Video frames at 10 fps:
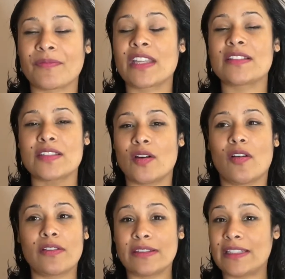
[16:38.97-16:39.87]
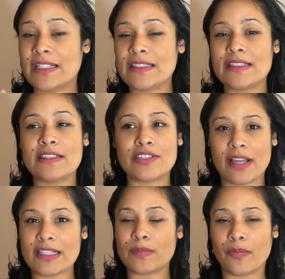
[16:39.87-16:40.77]
So this is
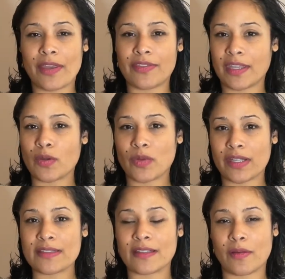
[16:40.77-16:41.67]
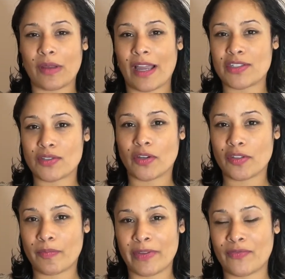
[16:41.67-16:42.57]
just with the ingredients that I showed
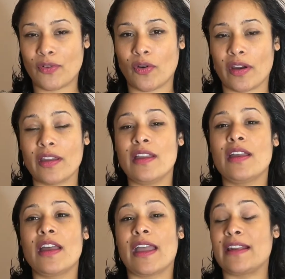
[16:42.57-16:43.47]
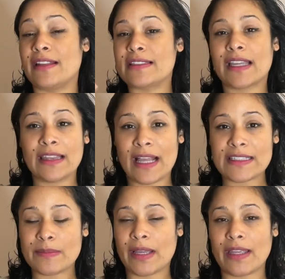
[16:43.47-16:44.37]
you before. And this can
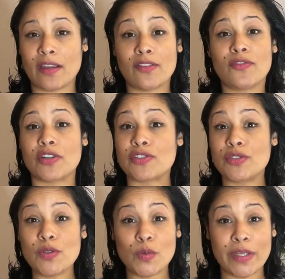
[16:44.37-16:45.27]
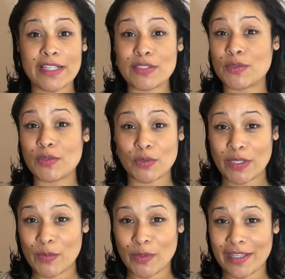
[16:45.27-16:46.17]
last in my hair for 2 weeks to
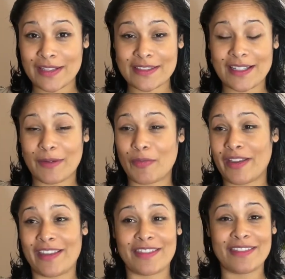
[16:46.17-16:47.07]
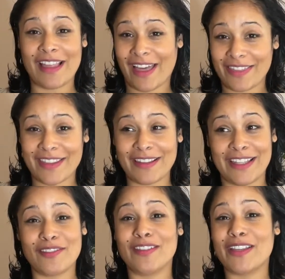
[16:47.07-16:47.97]
3 weeks with nothing.
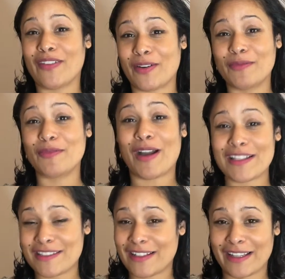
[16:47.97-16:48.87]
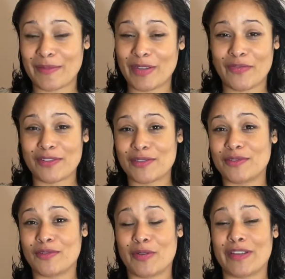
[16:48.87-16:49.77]
Literally, if I don't wash it, I can be for 2 or
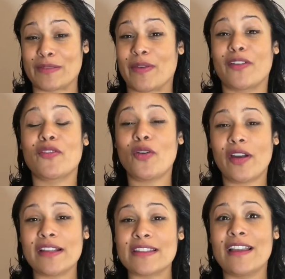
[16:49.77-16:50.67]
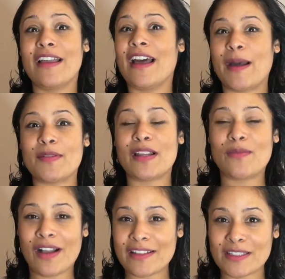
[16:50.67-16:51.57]
3 weeks. But of course, I'm gonna
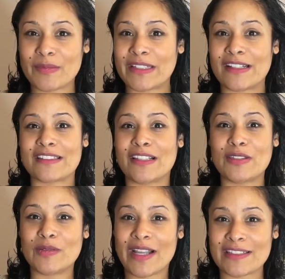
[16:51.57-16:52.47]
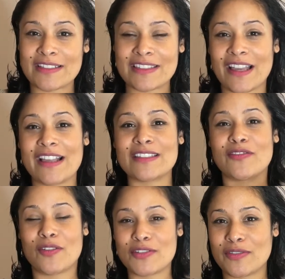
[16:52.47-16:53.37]
wash it because I do exercise. And
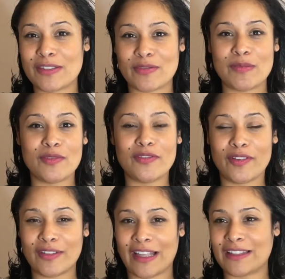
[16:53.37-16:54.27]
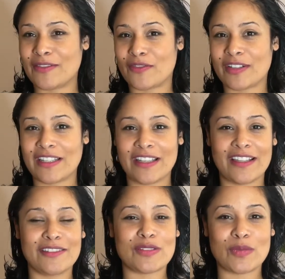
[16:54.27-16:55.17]
of course, you need to remove all that debris
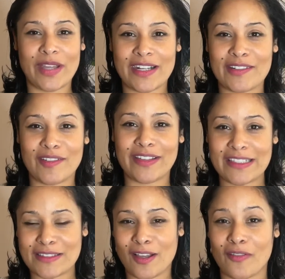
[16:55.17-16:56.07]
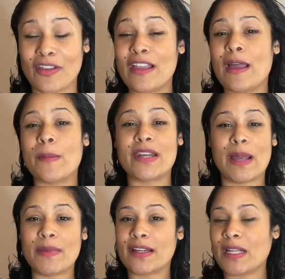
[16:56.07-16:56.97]
and sweat and all that stuff. But
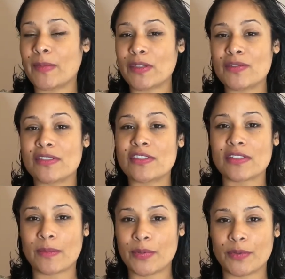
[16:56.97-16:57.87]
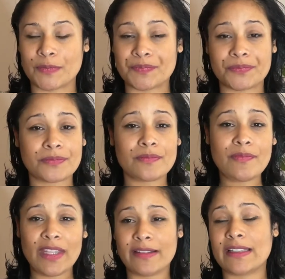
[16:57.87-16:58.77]
I'm not gonna be using shampoo.
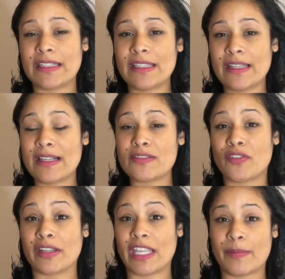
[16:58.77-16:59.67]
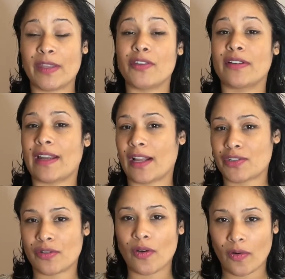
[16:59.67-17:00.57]
The key is for keeping your
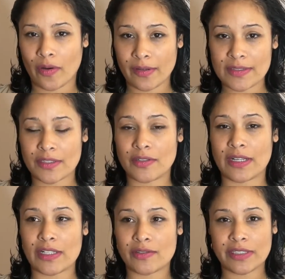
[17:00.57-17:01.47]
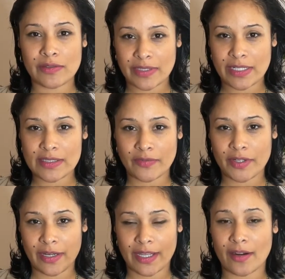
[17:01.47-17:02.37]
natural oils and your natural ingredients of
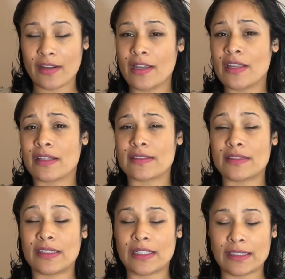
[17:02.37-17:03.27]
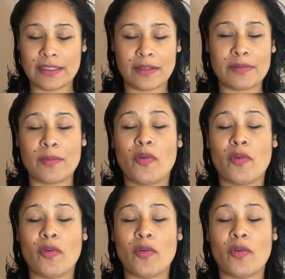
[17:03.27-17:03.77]
your hair, because the more